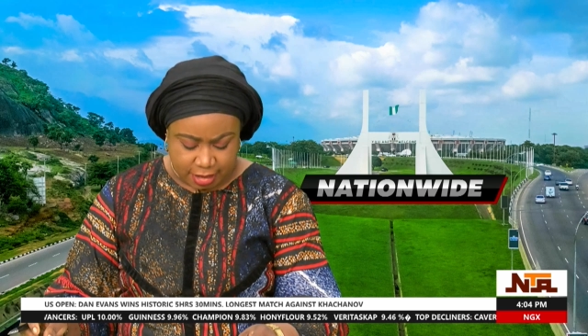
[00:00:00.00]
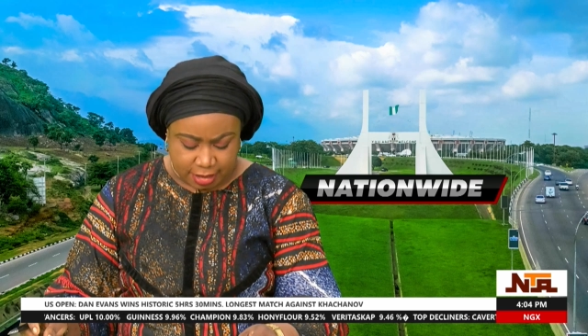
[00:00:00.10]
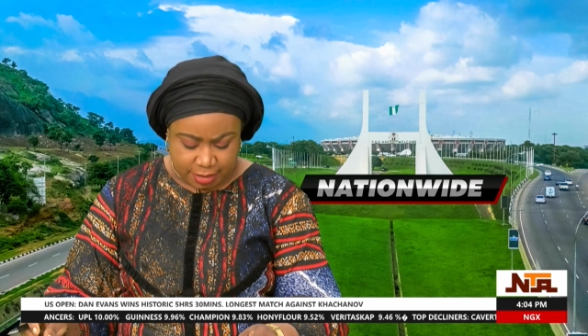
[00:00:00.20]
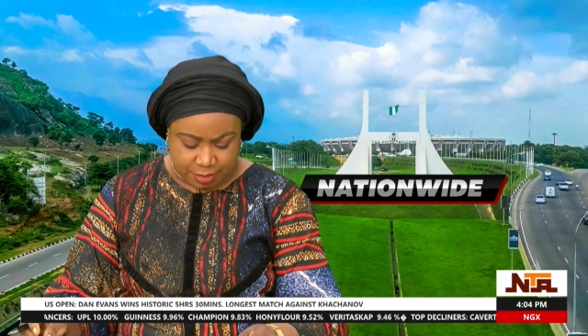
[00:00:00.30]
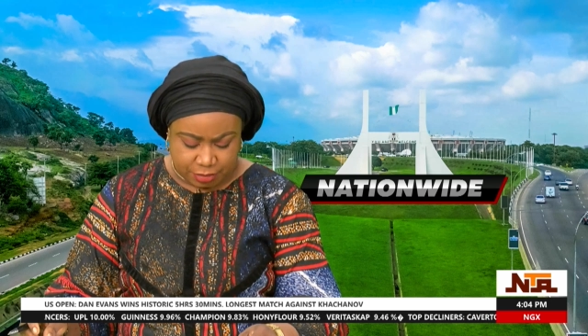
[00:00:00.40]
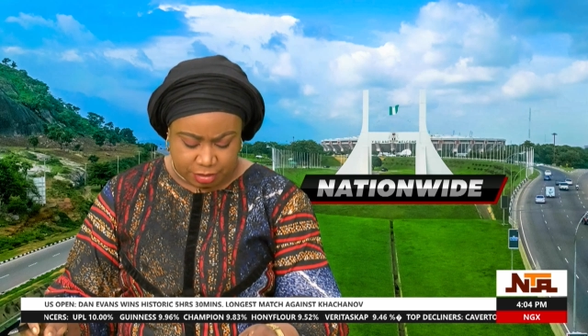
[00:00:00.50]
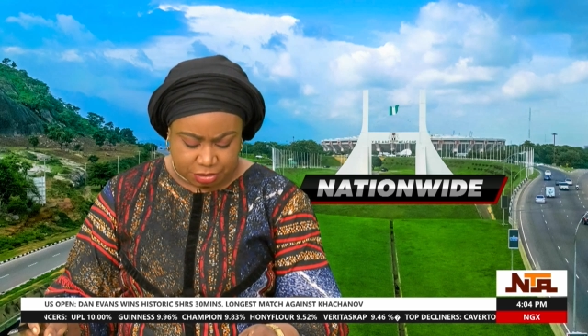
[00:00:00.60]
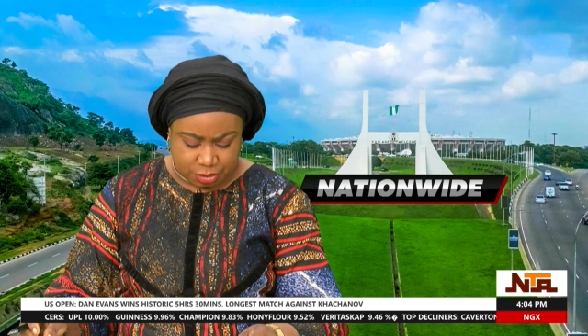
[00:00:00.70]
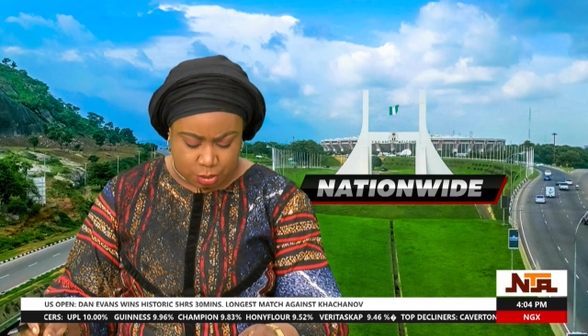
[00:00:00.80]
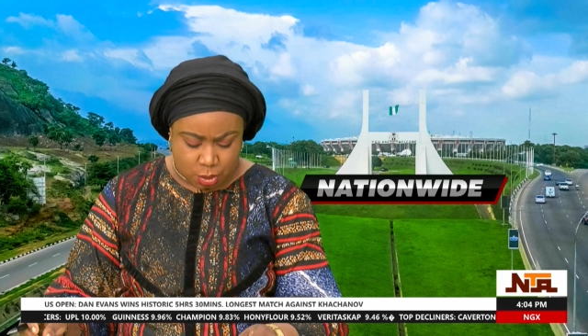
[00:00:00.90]
uh,
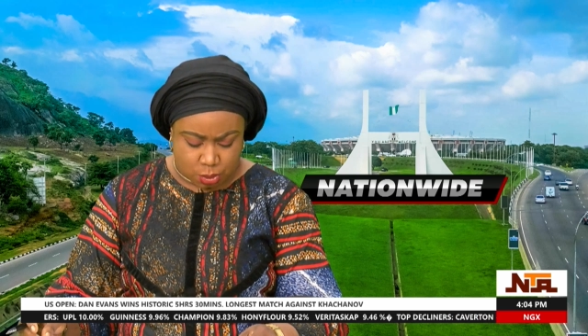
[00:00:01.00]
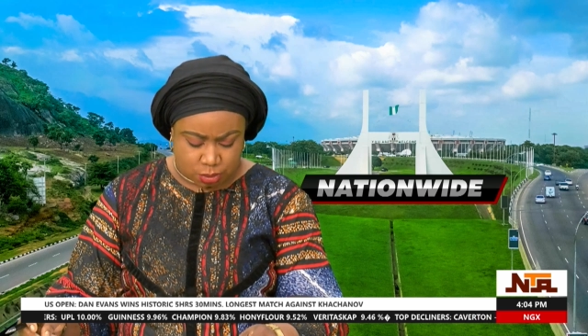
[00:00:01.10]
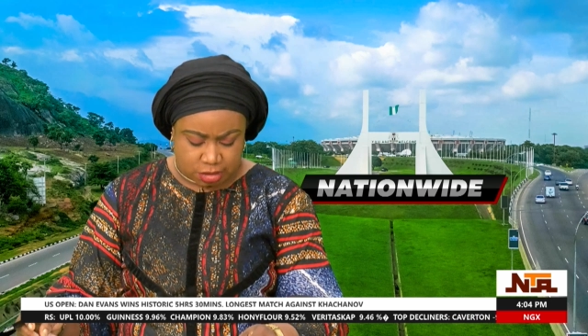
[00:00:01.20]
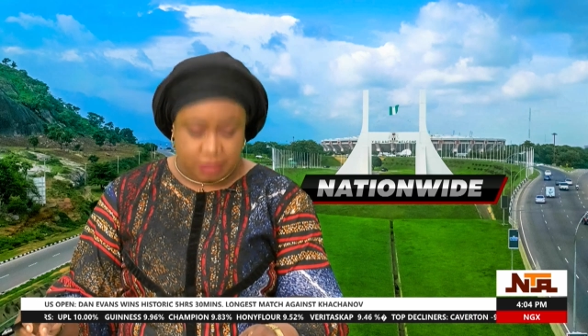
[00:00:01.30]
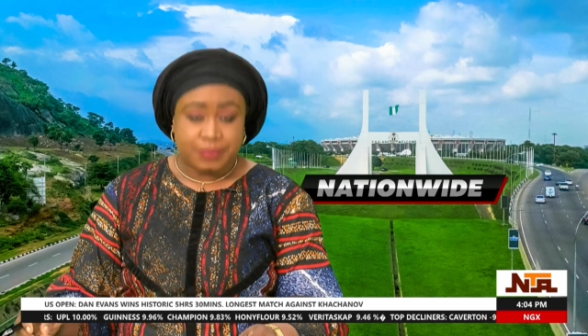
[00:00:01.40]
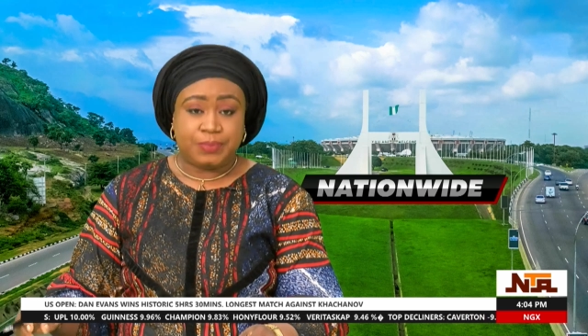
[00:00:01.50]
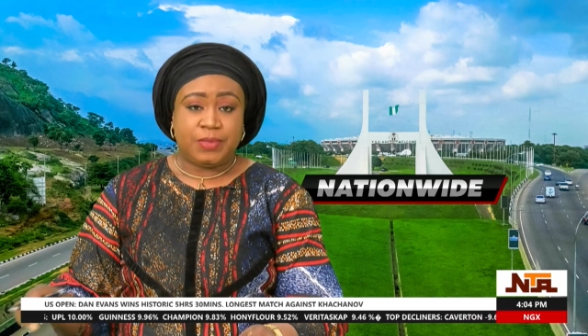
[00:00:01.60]
immigration laws.